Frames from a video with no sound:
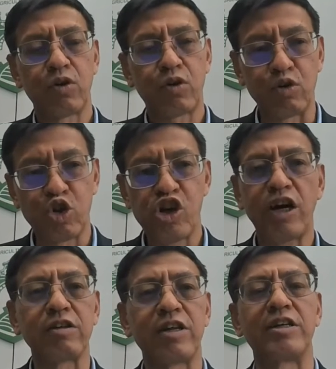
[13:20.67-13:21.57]
to
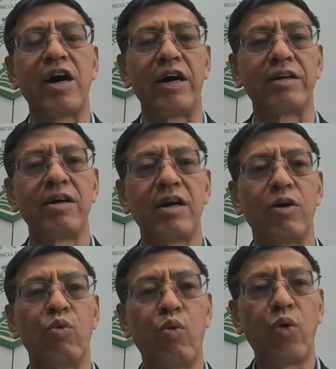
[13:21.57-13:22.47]
change their diet,
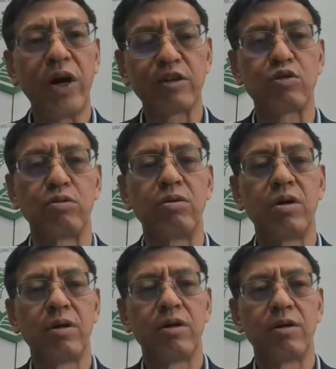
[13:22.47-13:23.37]
willing to,
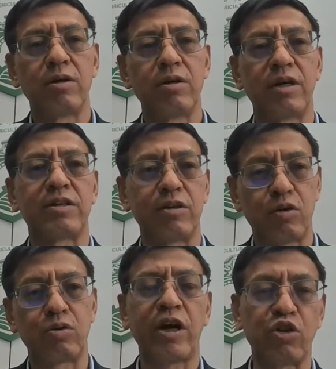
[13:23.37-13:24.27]

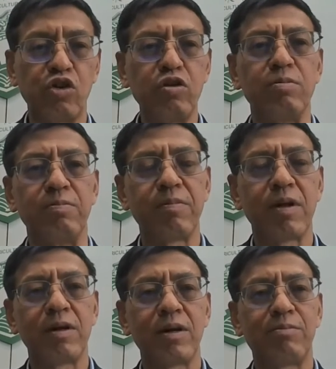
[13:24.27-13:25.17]
to consume
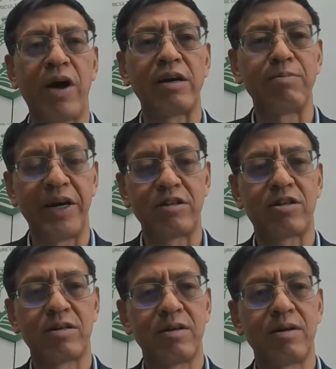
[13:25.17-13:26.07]

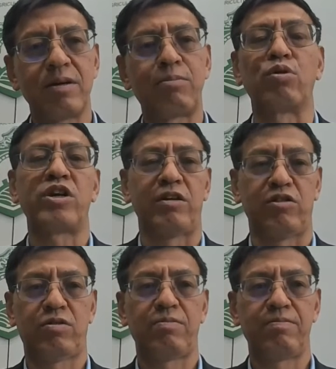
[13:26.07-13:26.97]
plant-based
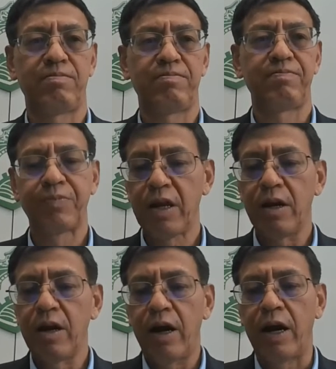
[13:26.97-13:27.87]
proteins.
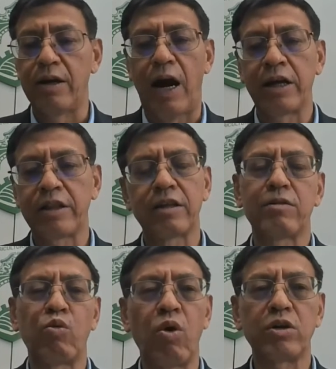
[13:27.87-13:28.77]
And I think
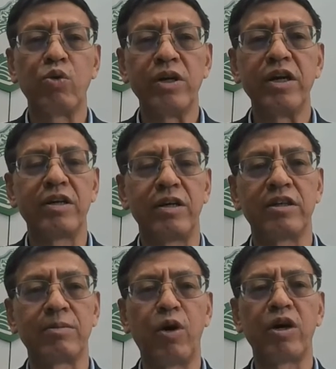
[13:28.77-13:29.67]
what we need
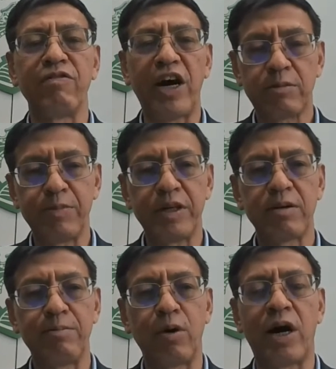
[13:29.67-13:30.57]
is more
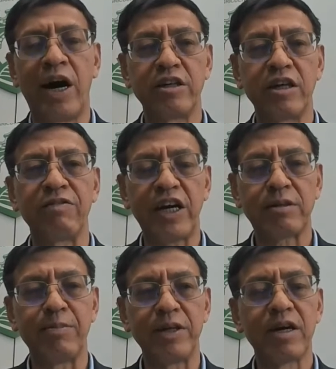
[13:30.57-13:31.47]
investment, more R&D
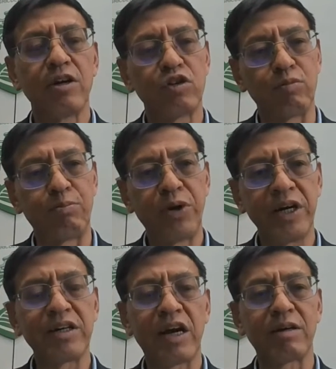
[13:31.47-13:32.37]
investment to
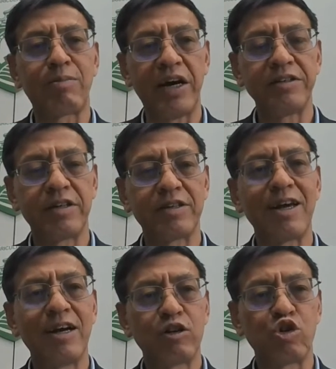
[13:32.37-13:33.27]
bring down the prices,
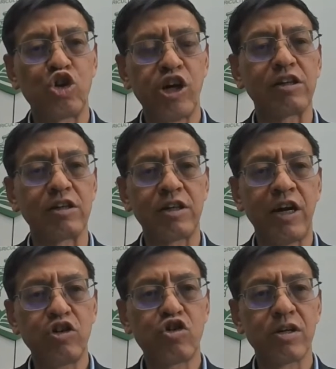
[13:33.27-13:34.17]
to change the
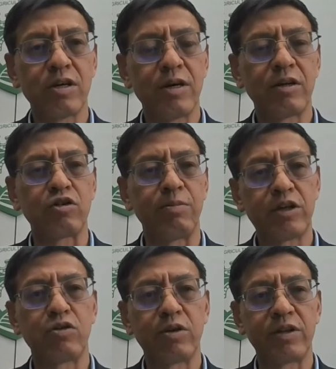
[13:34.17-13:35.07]
taste, to make
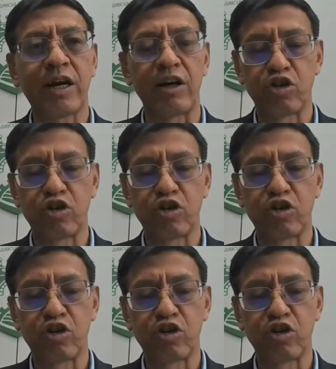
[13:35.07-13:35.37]
sure that